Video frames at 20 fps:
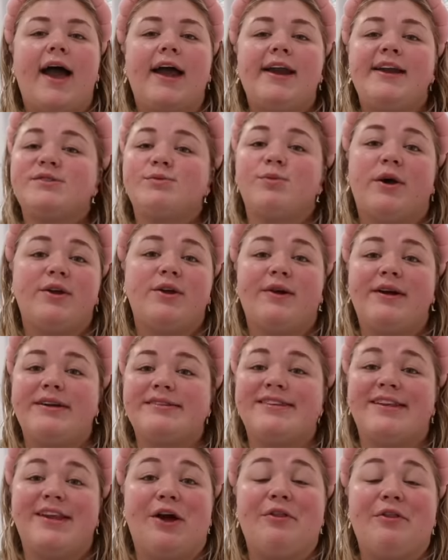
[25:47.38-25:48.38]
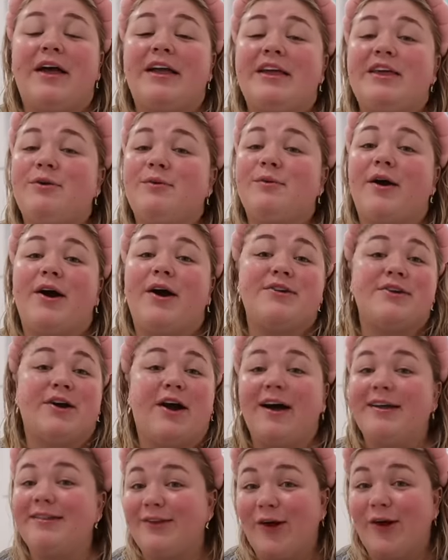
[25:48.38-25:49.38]
I just want you guys to know that you are
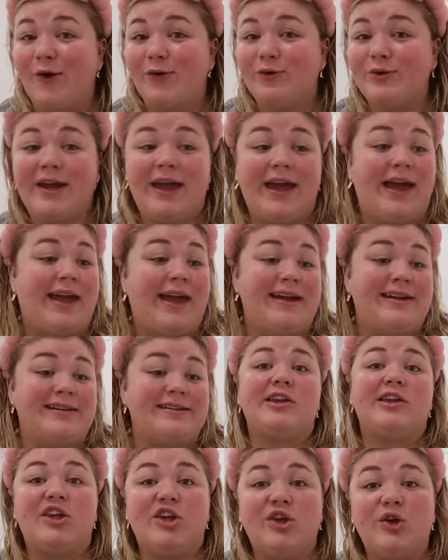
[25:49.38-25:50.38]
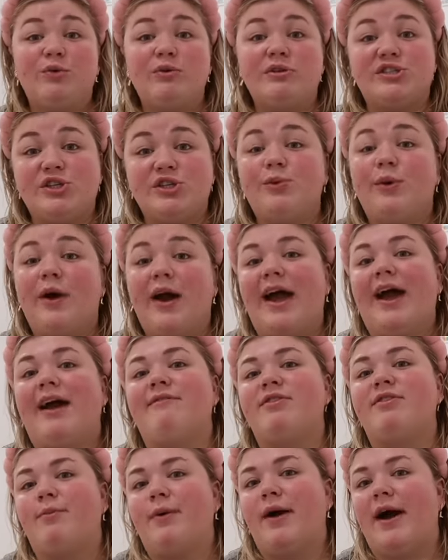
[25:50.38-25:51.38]
not alone and you do
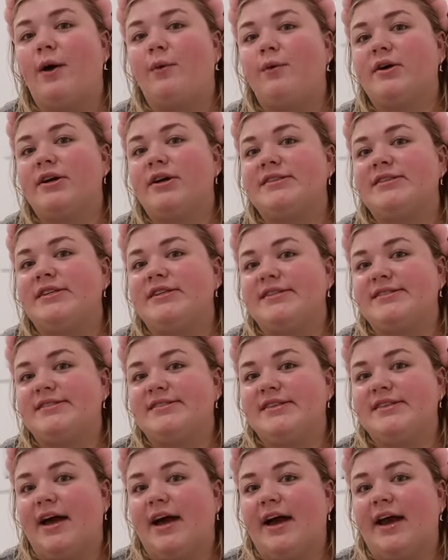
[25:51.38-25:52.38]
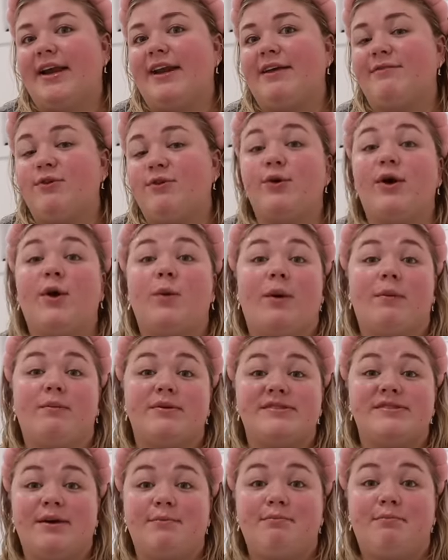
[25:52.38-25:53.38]
have the power to decide if you get
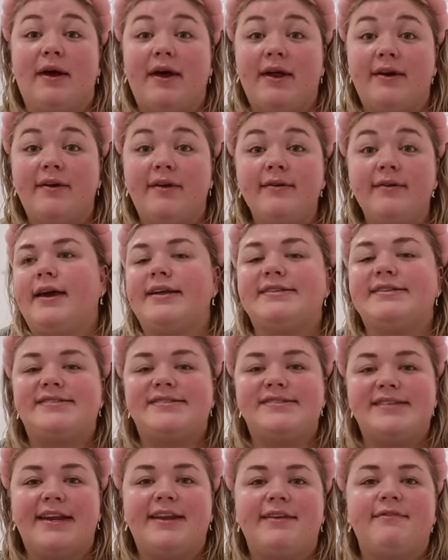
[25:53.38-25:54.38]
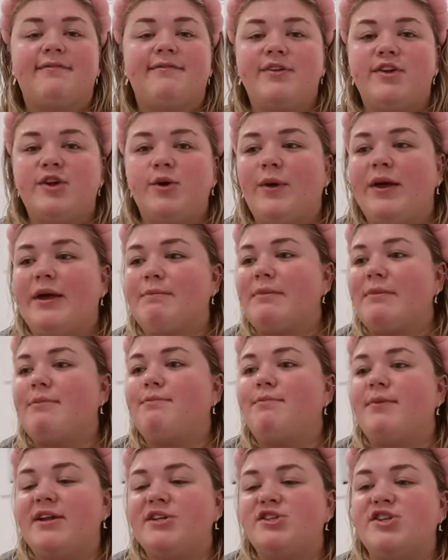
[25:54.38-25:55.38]
1% better. Instead of viewing
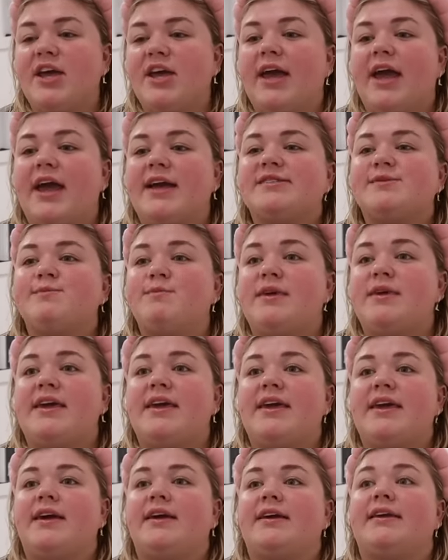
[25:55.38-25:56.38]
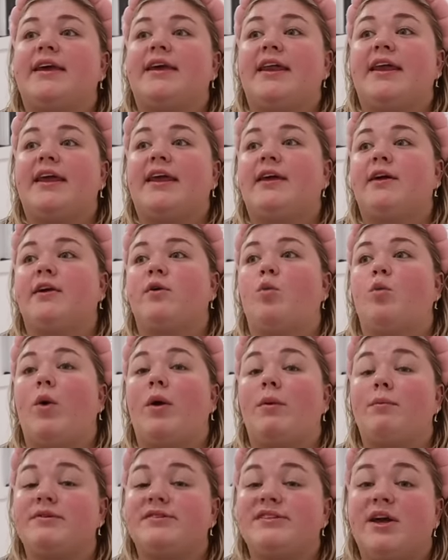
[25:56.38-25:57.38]
me binging as me getting
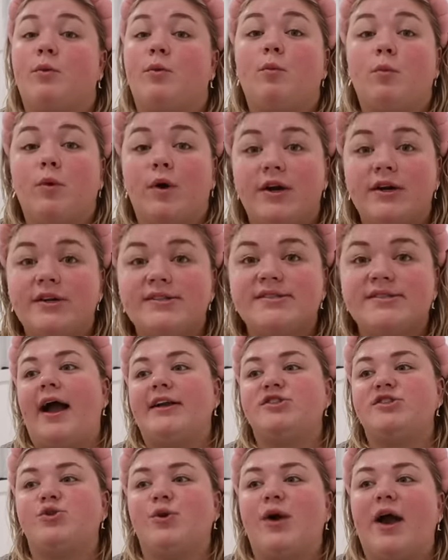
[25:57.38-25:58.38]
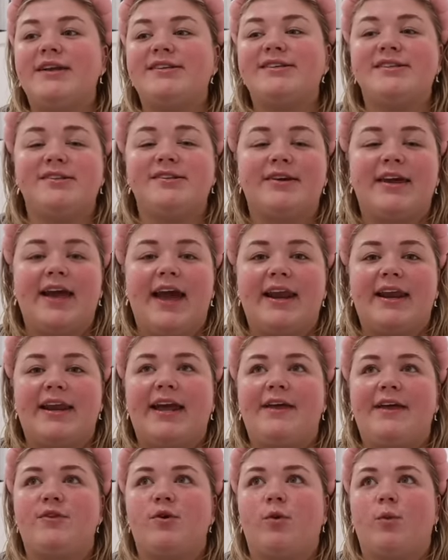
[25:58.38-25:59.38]
1% worse, I tried to look at
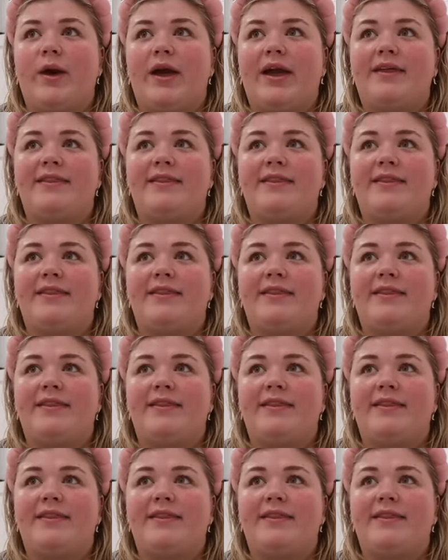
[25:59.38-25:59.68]
it in the way